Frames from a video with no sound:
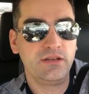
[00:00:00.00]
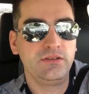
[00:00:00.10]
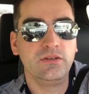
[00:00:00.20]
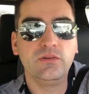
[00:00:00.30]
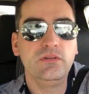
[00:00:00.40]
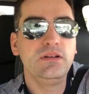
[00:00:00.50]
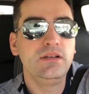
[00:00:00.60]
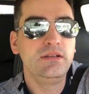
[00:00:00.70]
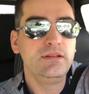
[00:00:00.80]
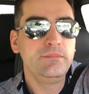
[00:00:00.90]
do
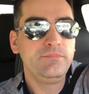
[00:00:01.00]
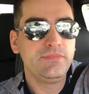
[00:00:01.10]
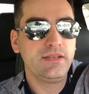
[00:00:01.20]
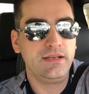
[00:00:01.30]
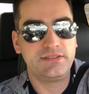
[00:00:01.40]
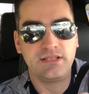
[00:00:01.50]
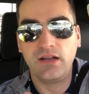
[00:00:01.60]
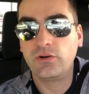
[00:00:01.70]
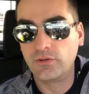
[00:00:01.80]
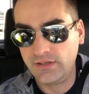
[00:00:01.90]
and it's not
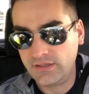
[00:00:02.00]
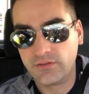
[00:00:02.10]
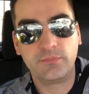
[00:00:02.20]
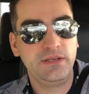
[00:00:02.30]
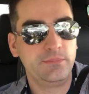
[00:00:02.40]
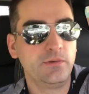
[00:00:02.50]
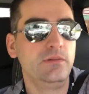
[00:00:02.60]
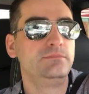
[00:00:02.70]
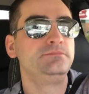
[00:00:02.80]
hurting other people